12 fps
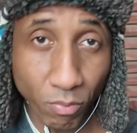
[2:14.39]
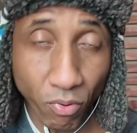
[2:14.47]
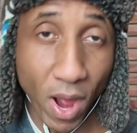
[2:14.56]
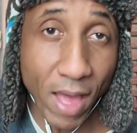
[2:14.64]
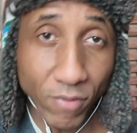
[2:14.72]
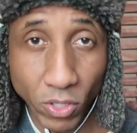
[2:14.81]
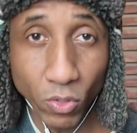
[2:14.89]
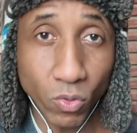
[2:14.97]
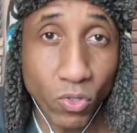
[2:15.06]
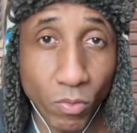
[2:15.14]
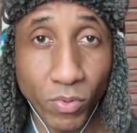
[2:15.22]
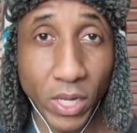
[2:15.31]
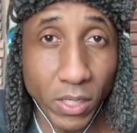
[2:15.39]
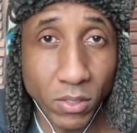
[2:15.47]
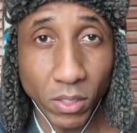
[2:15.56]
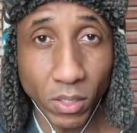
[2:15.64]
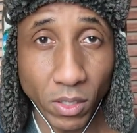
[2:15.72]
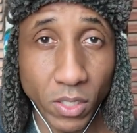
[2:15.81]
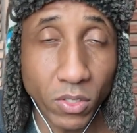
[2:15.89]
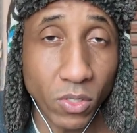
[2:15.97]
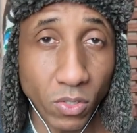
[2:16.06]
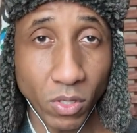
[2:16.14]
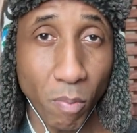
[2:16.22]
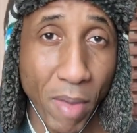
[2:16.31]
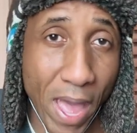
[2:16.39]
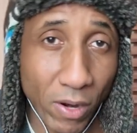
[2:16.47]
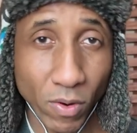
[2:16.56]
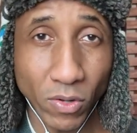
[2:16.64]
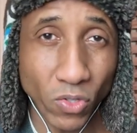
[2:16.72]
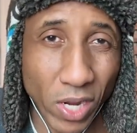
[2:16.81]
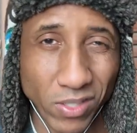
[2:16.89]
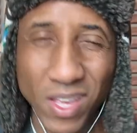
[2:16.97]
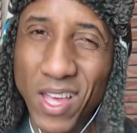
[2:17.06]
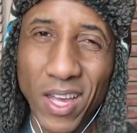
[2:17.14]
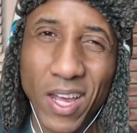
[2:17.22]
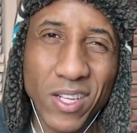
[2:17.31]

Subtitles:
the private YouTube link to listen to the background tracks,